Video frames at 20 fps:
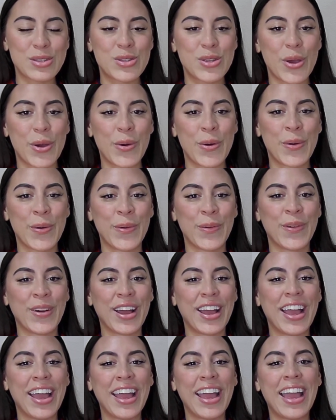So,
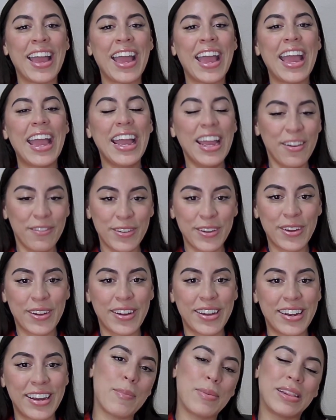if you
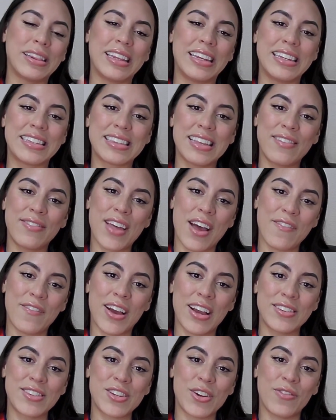could, please leave that
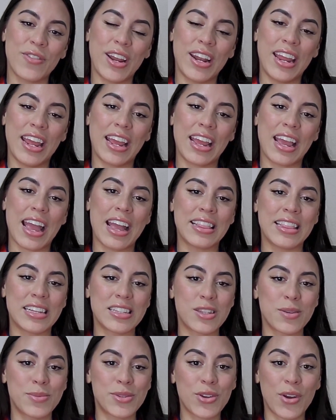five star rating, hit that
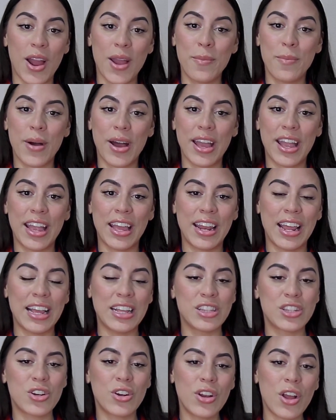subscribe button, and
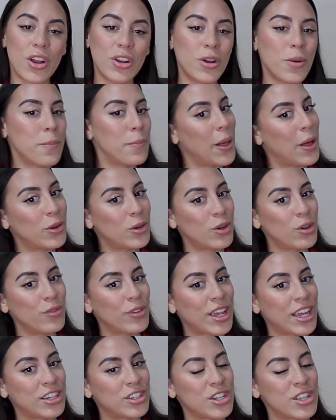turn on your bell
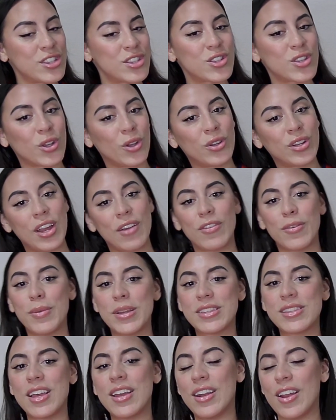notifications so you'll never
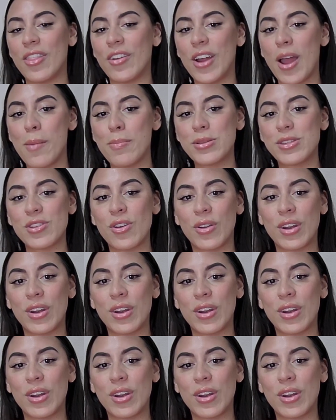miss another episode.